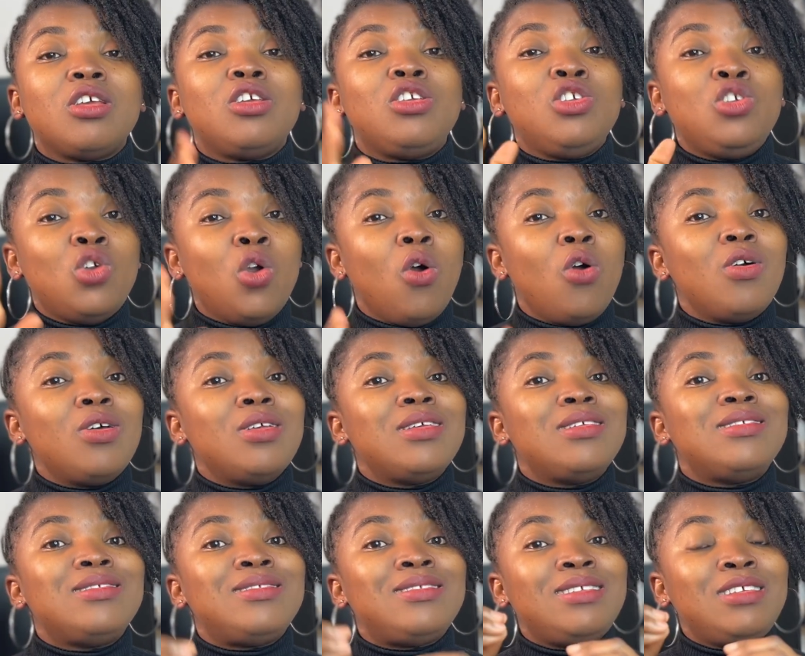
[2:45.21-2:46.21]
your
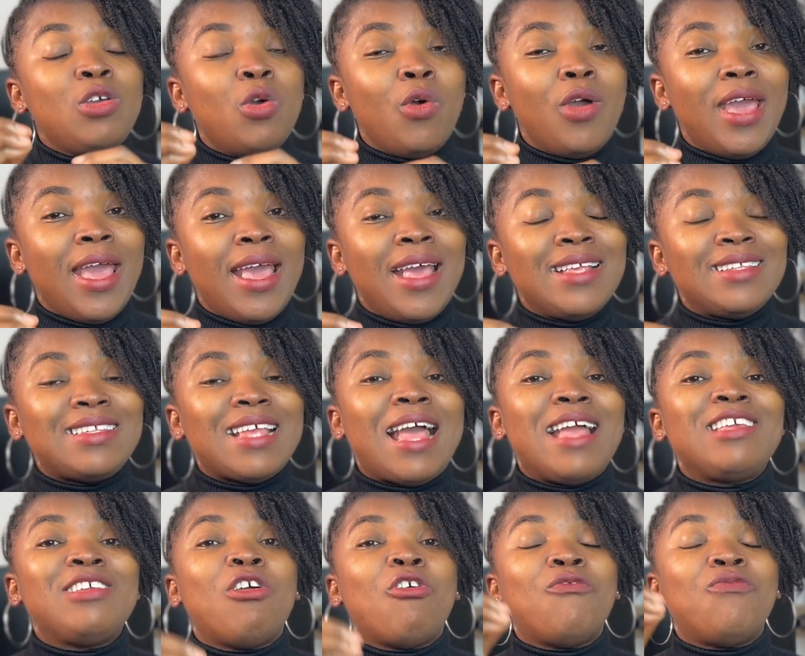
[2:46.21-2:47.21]
COS
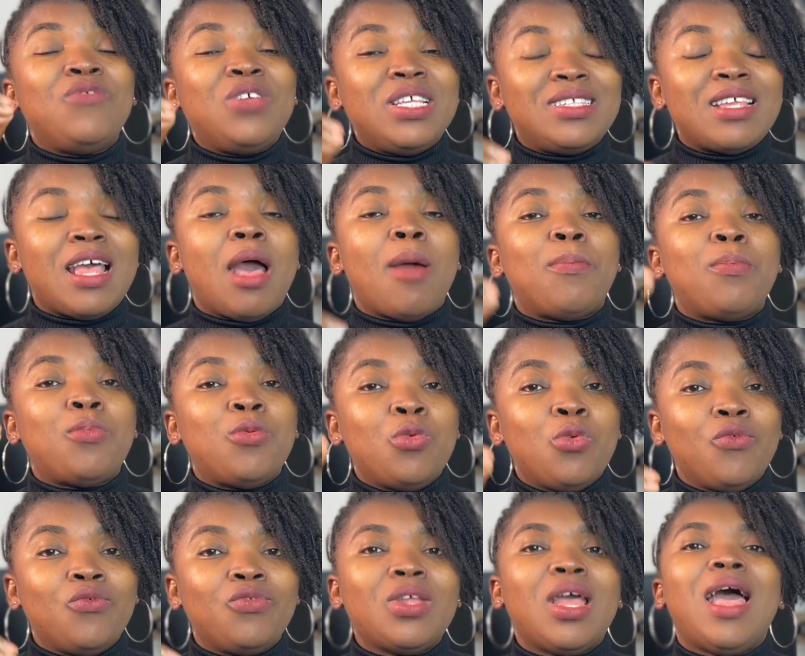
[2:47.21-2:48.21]
and your visa
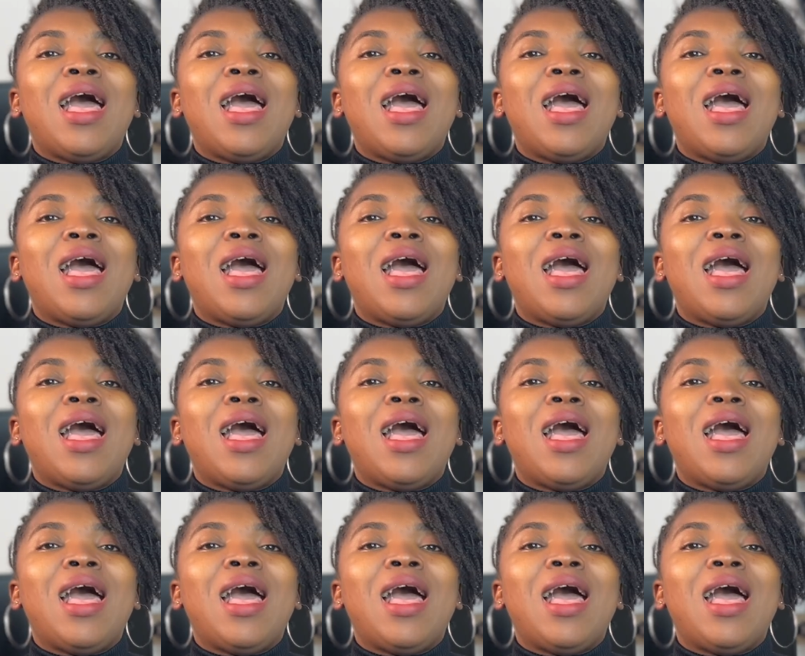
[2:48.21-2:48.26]
approved